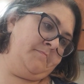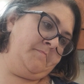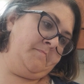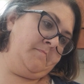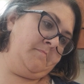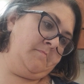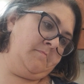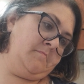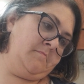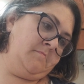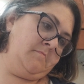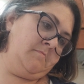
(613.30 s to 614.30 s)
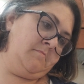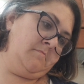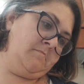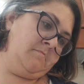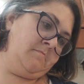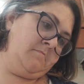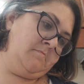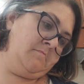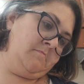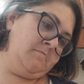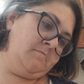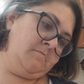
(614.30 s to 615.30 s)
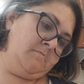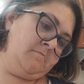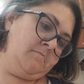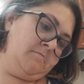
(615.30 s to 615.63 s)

(silence)